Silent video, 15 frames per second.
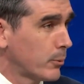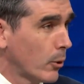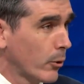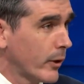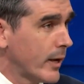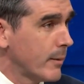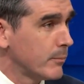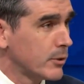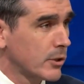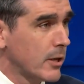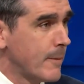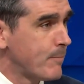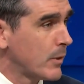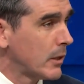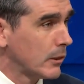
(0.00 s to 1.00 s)
programs
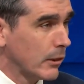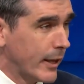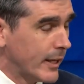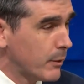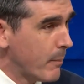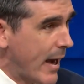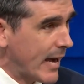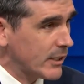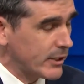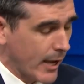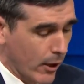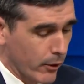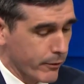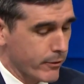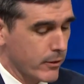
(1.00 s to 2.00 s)
like mass
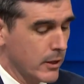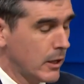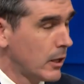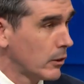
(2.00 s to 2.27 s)
health,